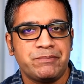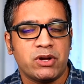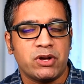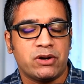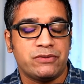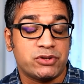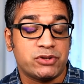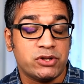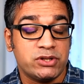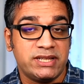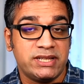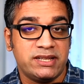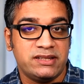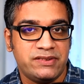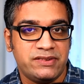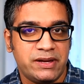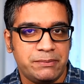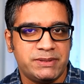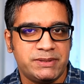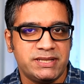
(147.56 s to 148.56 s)
or front-end
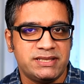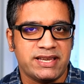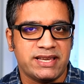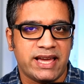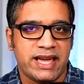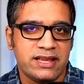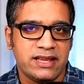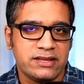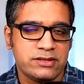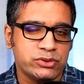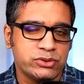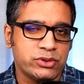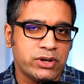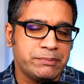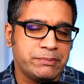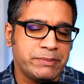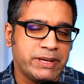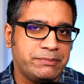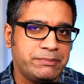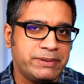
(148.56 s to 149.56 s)
web designers who are
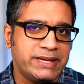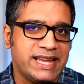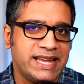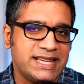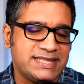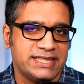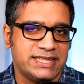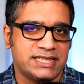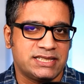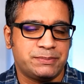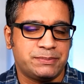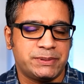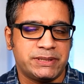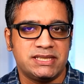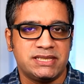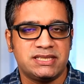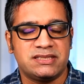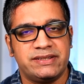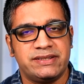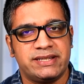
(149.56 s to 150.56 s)
maybe less
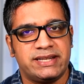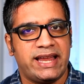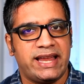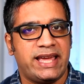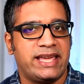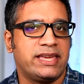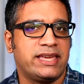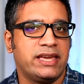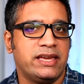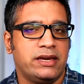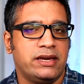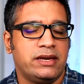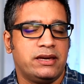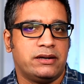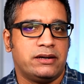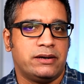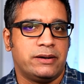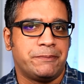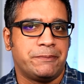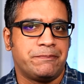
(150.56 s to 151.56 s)
experienced with like
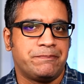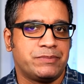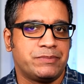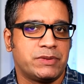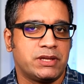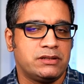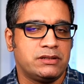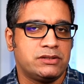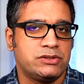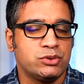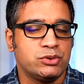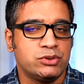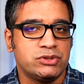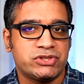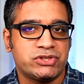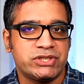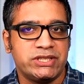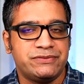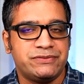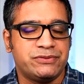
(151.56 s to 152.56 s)
2,
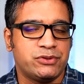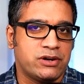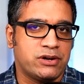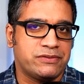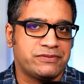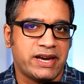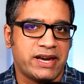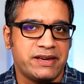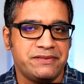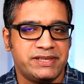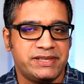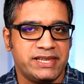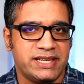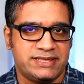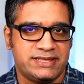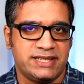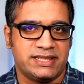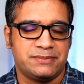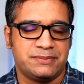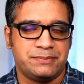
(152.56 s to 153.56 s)
3, 4, 5
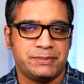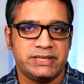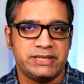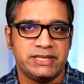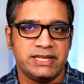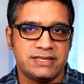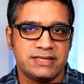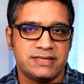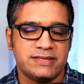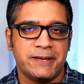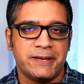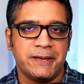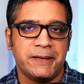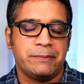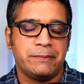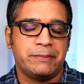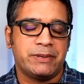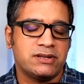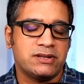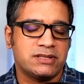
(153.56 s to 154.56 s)
years experience,
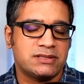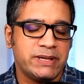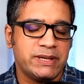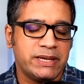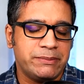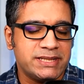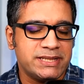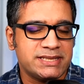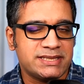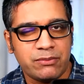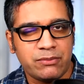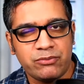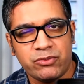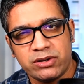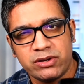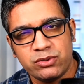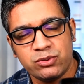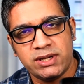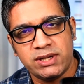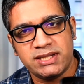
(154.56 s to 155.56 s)
because maybe
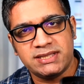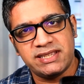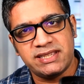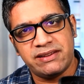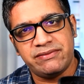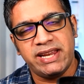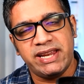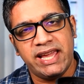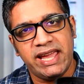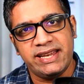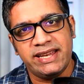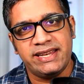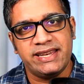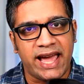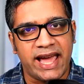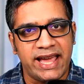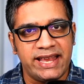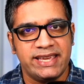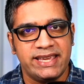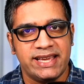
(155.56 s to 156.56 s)
someone who has 7, 8,
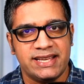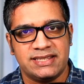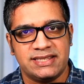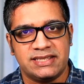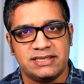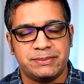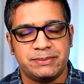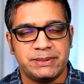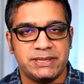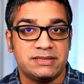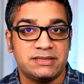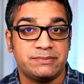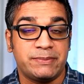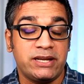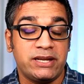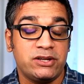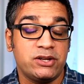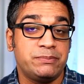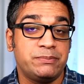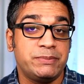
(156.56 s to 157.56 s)
9 years experience
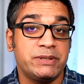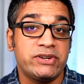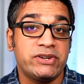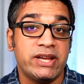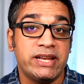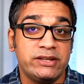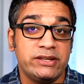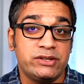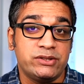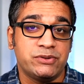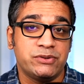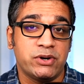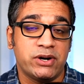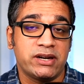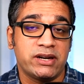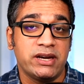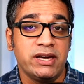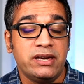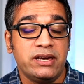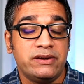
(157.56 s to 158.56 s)
might not be ready to
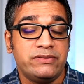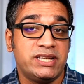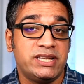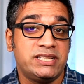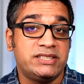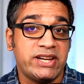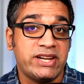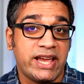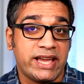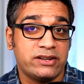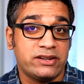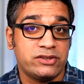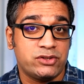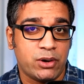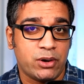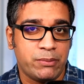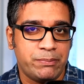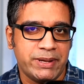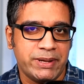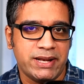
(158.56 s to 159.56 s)
work with a drag and
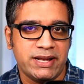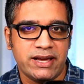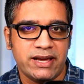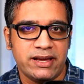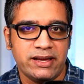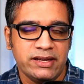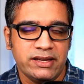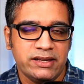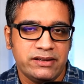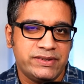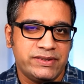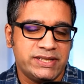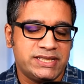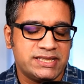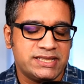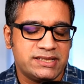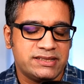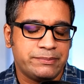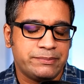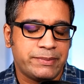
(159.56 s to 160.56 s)
drop builder, which
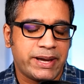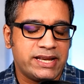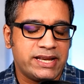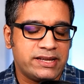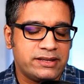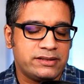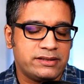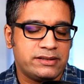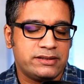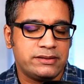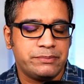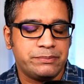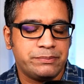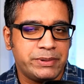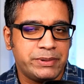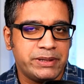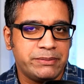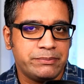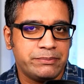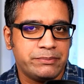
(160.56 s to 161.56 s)
might
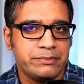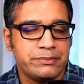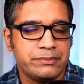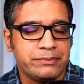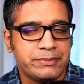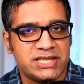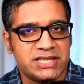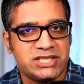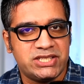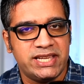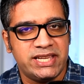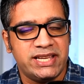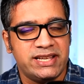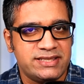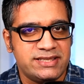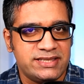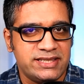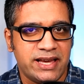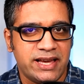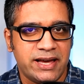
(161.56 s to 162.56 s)
be much
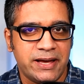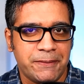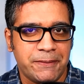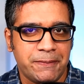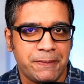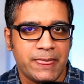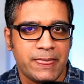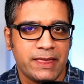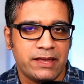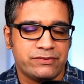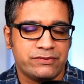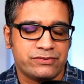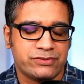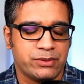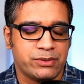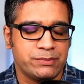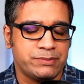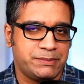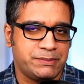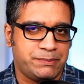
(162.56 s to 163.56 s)
easier
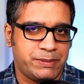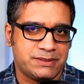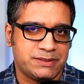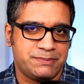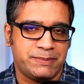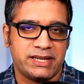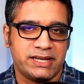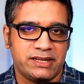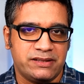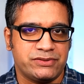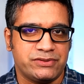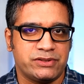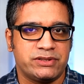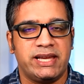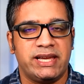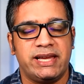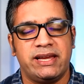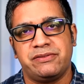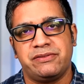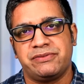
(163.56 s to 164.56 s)
from the perspective
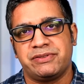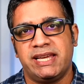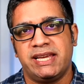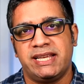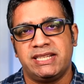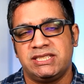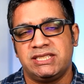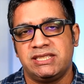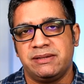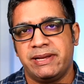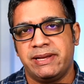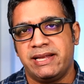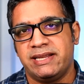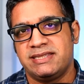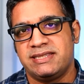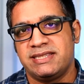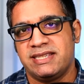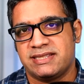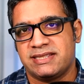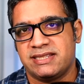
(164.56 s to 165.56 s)
of an HTML,
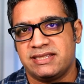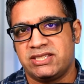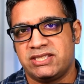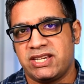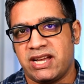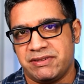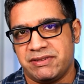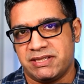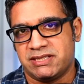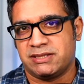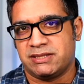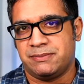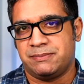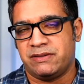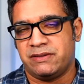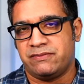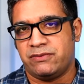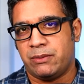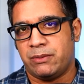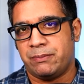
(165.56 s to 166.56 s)
CSS, JavaScript
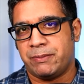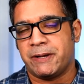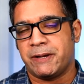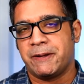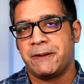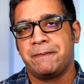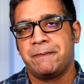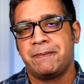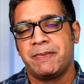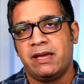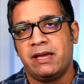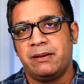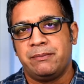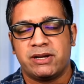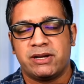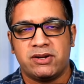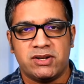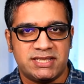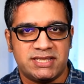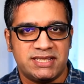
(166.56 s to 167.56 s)
developer,
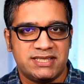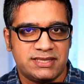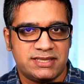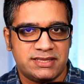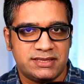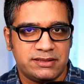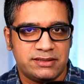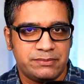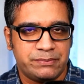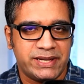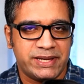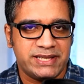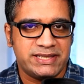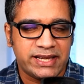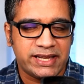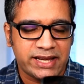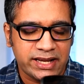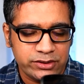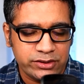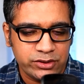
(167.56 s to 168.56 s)
because it's
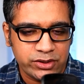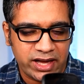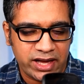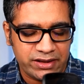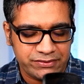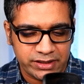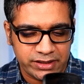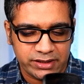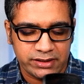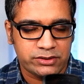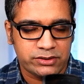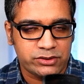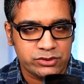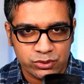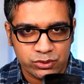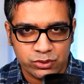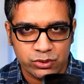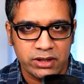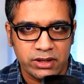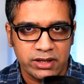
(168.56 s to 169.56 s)
basically you have a
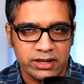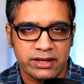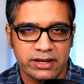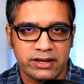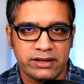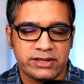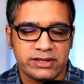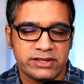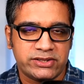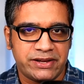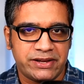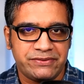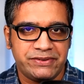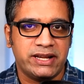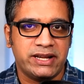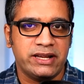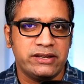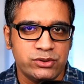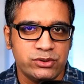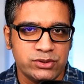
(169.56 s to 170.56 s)
tool, a
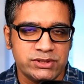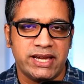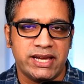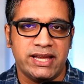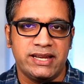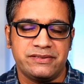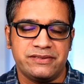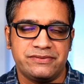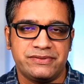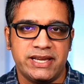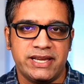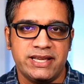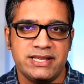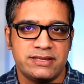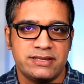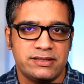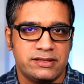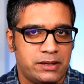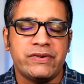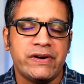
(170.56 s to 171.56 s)
graphical user
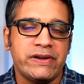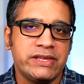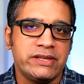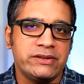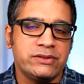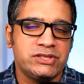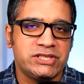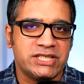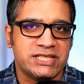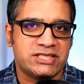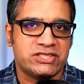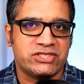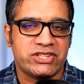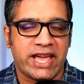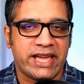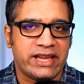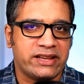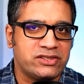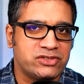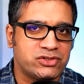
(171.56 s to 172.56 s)
interface, where you just
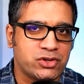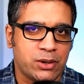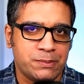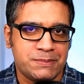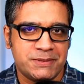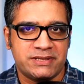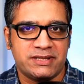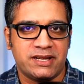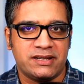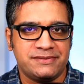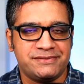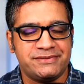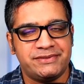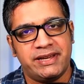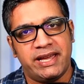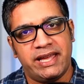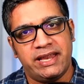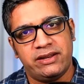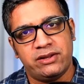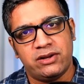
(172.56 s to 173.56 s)
drag and drop stuff,
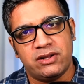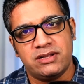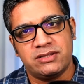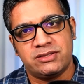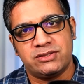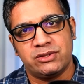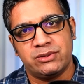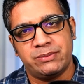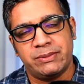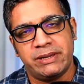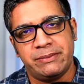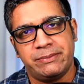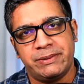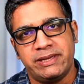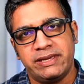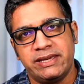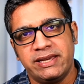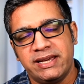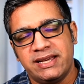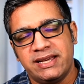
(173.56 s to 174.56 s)
and also maybe